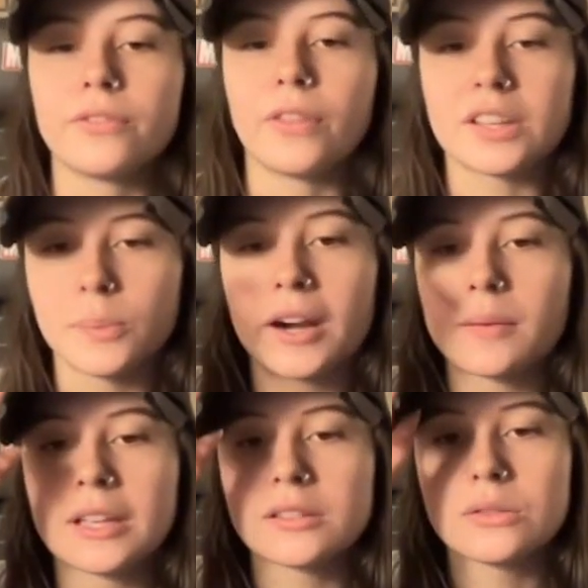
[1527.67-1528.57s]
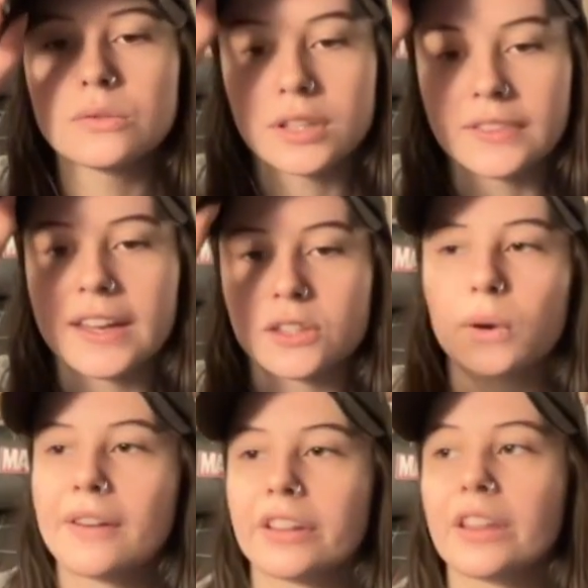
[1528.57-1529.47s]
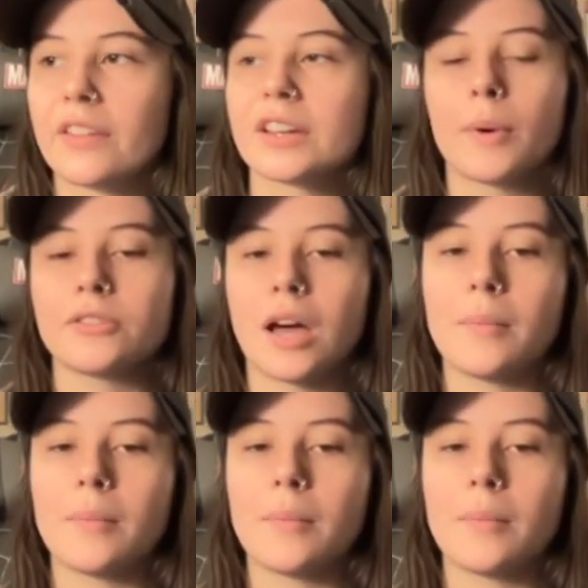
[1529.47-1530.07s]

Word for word: like Spider-Man suits. Like that's what I really liked about Tom